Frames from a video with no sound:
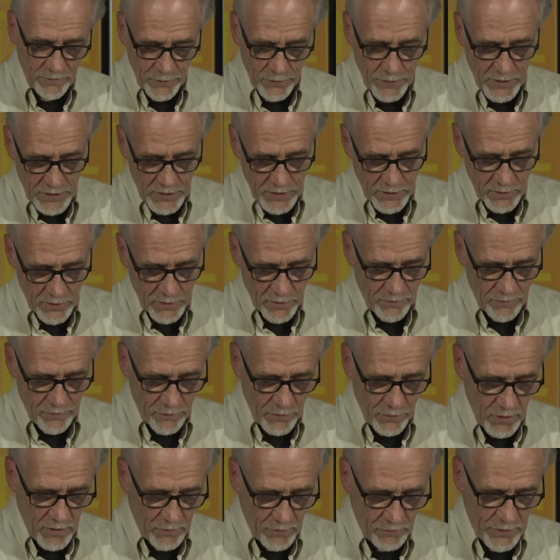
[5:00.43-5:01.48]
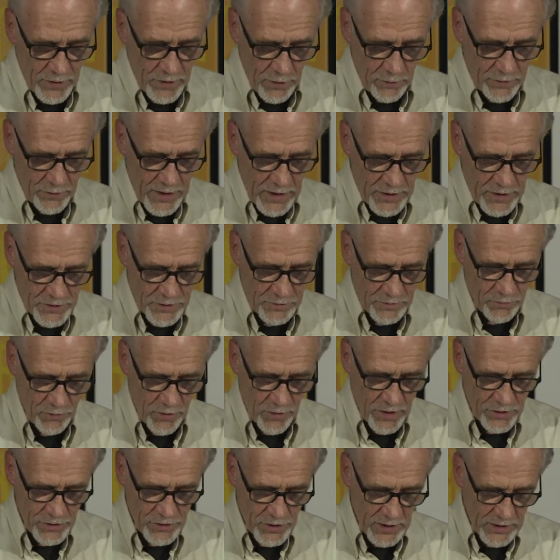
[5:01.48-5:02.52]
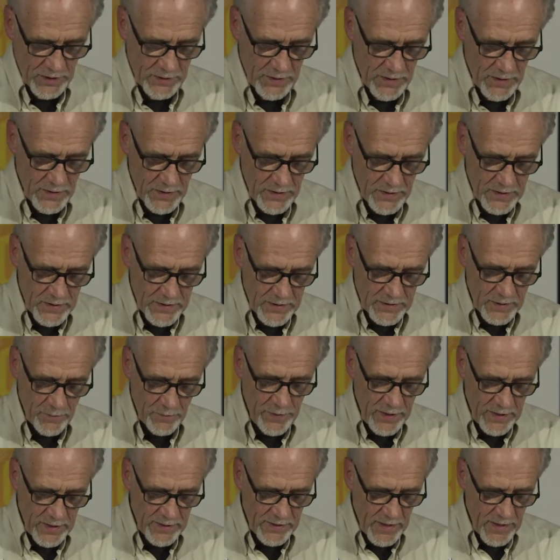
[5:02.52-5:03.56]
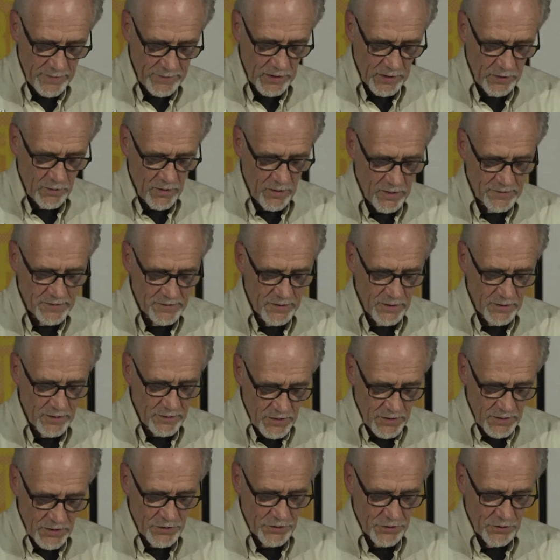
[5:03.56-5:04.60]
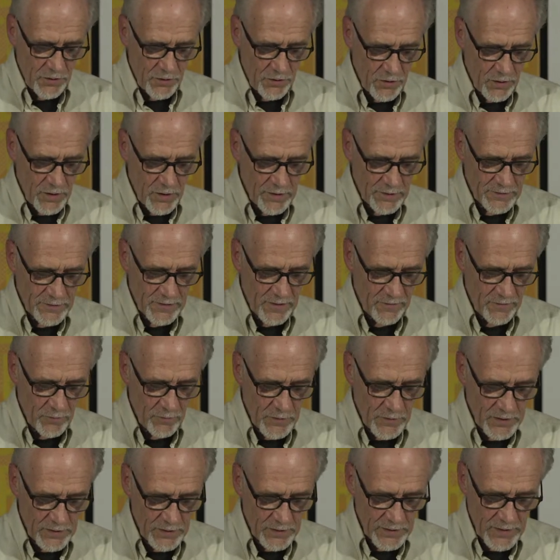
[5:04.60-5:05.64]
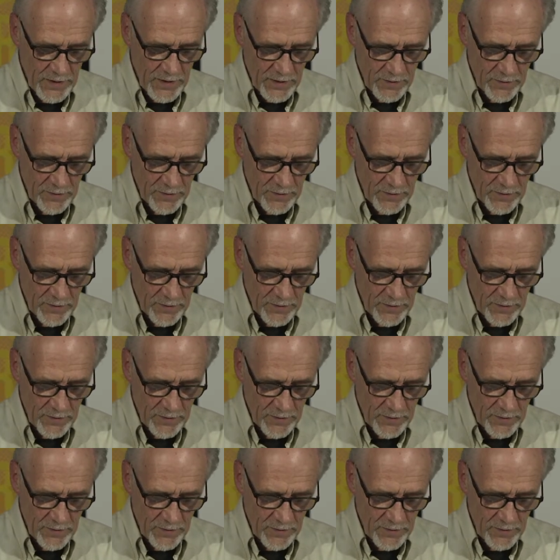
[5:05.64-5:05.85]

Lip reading: for the year for our relocation project. The pandemic caused an additional loss of $1 million,